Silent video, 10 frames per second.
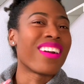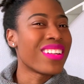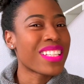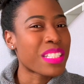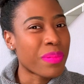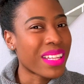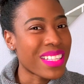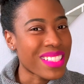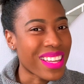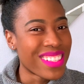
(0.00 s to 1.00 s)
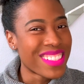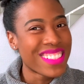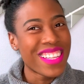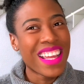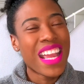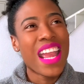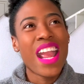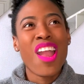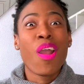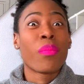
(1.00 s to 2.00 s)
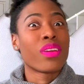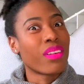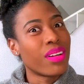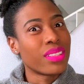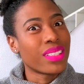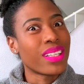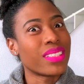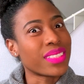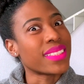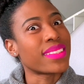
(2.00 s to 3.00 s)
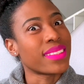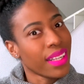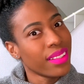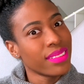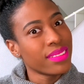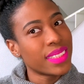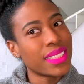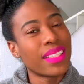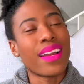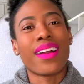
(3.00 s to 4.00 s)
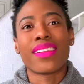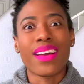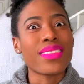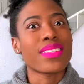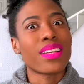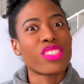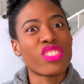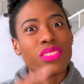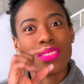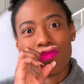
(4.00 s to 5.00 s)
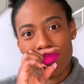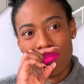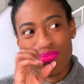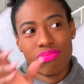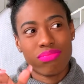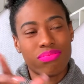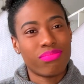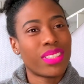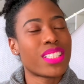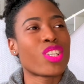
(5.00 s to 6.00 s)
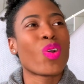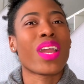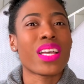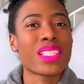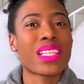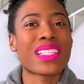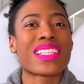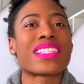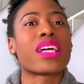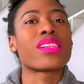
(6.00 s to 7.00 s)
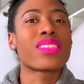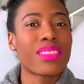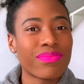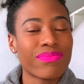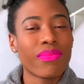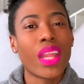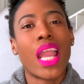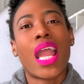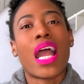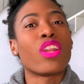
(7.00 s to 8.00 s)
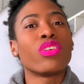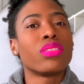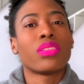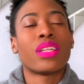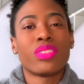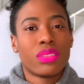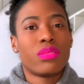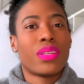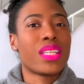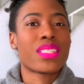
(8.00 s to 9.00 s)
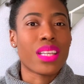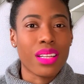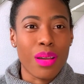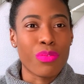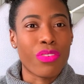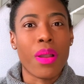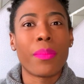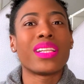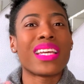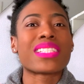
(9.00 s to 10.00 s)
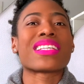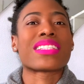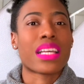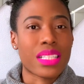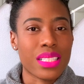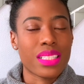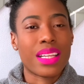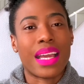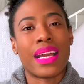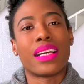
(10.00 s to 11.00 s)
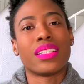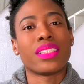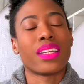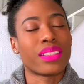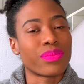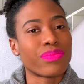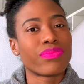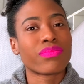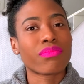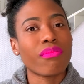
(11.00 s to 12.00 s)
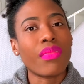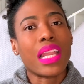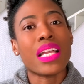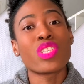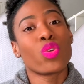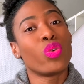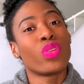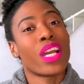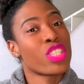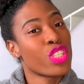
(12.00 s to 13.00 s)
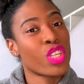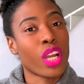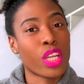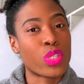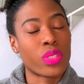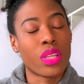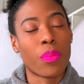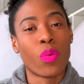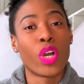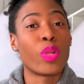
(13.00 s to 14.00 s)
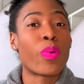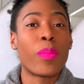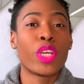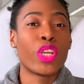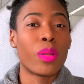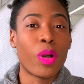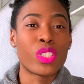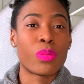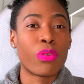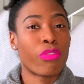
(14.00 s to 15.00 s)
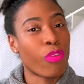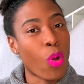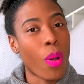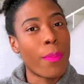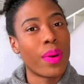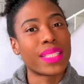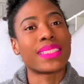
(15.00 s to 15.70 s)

explain the scent, but yeah, there is a scent, and that's it. Just so yes, there's a scent. I don't know where the scent comes from, but there's a scent, and yeah. So that is the shocking truth number one. You probably heard about it before, but